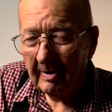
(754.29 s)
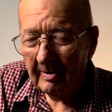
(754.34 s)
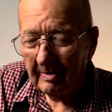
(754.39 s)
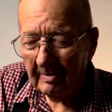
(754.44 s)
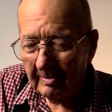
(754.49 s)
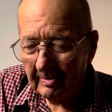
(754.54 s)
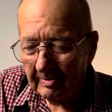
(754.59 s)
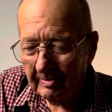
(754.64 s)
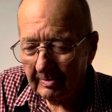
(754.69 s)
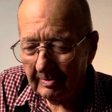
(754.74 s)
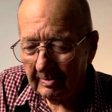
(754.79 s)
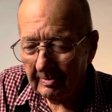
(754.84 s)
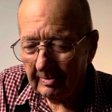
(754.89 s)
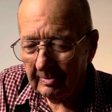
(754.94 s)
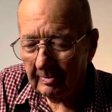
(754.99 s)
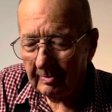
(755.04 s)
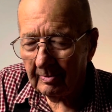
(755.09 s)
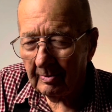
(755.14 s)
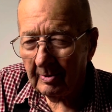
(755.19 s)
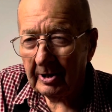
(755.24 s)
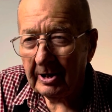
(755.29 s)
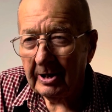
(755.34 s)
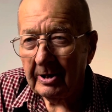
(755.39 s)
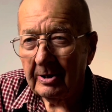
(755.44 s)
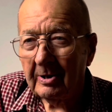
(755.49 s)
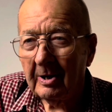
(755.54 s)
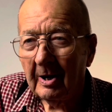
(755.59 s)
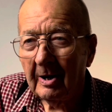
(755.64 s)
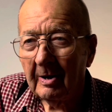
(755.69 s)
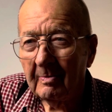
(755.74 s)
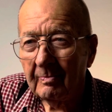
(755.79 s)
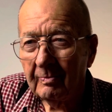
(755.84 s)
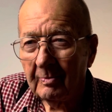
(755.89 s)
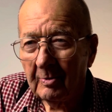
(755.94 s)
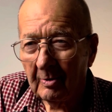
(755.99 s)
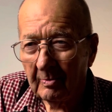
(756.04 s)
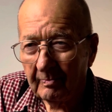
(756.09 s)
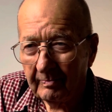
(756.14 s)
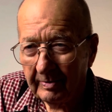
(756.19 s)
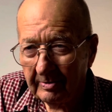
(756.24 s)
week I'm
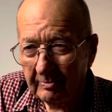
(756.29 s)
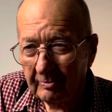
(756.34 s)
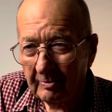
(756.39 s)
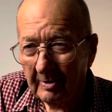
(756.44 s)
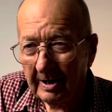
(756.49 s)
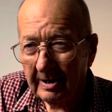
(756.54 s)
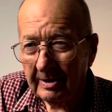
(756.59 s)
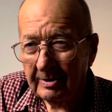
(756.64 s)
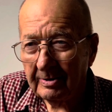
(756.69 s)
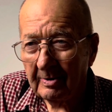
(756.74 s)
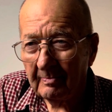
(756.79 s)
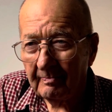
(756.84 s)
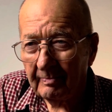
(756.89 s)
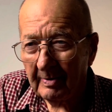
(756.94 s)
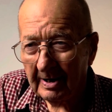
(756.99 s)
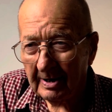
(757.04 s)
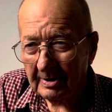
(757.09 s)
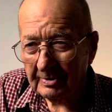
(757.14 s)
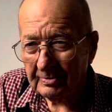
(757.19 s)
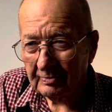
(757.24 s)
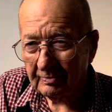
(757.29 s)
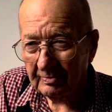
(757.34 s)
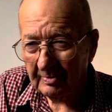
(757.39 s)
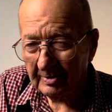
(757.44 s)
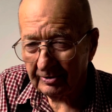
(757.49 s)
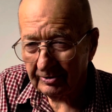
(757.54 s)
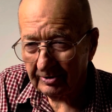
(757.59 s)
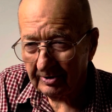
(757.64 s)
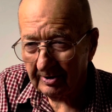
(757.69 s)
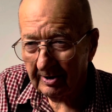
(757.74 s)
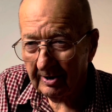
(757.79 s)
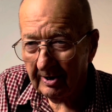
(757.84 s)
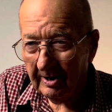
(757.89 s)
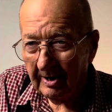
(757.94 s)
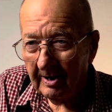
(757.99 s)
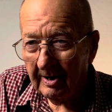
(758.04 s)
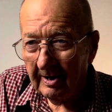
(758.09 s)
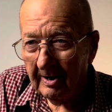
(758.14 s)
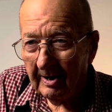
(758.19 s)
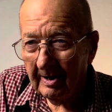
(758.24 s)
going to be riding the bus with you.
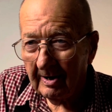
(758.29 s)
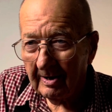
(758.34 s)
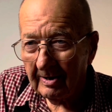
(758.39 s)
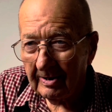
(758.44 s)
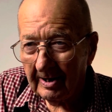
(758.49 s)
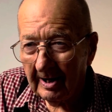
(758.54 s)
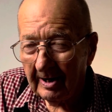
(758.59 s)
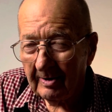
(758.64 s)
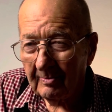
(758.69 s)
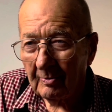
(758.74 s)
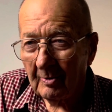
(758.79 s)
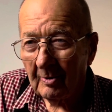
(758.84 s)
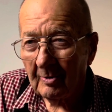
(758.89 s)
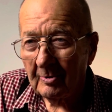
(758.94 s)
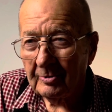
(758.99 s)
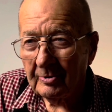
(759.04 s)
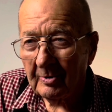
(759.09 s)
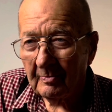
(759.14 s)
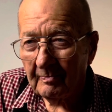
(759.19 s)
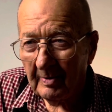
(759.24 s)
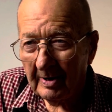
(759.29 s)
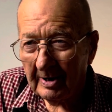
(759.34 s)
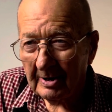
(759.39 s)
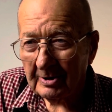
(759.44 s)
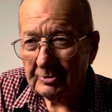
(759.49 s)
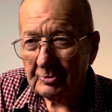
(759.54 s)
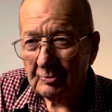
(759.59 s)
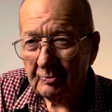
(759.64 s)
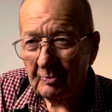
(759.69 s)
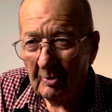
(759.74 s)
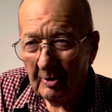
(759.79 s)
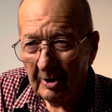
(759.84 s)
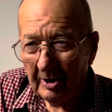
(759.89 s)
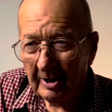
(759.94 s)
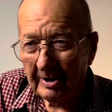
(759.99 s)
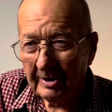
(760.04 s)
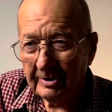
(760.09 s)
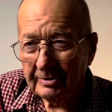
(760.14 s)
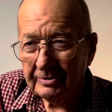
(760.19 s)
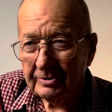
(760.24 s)
They rode the bus
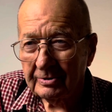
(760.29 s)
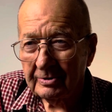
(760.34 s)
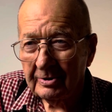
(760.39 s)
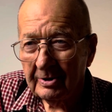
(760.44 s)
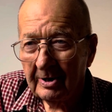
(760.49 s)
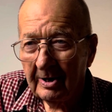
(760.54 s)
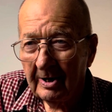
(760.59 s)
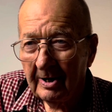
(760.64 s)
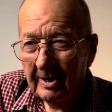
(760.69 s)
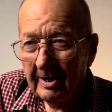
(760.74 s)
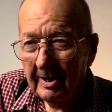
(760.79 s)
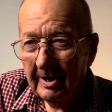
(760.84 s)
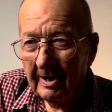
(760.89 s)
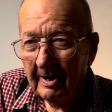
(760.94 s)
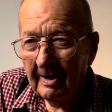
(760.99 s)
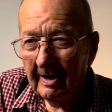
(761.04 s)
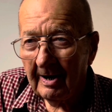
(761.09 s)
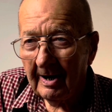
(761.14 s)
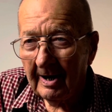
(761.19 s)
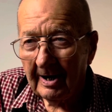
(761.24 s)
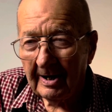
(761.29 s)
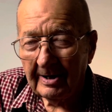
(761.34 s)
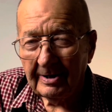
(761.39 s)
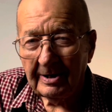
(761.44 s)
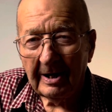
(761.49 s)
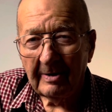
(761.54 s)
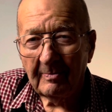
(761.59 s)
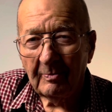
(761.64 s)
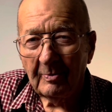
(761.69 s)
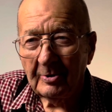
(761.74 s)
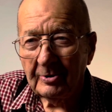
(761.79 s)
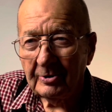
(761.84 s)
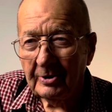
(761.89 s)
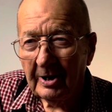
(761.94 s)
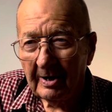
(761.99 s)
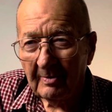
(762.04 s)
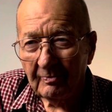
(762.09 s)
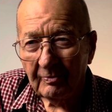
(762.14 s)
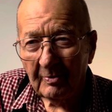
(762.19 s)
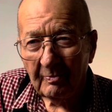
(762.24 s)
once, and they would
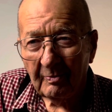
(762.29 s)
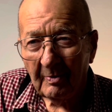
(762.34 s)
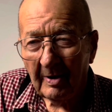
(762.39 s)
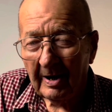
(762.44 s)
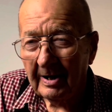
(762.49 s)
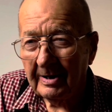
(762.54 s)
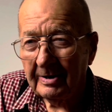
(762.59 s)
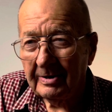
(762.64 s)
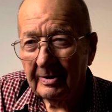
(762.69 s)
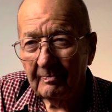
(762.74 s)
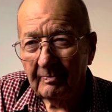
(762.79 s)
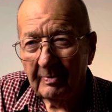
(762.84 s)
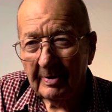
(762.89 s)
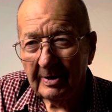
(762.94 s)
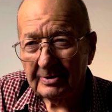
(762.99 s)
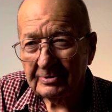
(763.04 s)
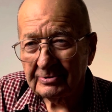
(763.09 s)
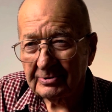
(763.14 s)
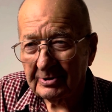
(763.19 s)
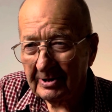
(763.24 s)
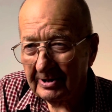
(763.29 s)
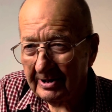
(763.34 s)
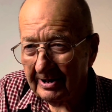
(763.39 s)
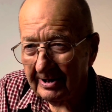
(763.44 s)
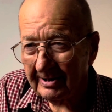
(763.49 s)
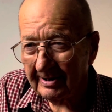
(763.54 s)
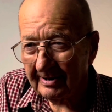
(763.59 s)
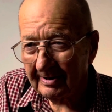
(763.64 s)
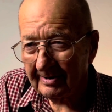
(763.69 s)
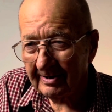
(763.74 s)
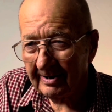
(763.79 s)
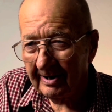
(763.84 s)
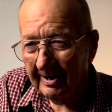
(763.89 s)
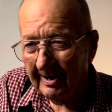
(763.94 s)
never ride the bus again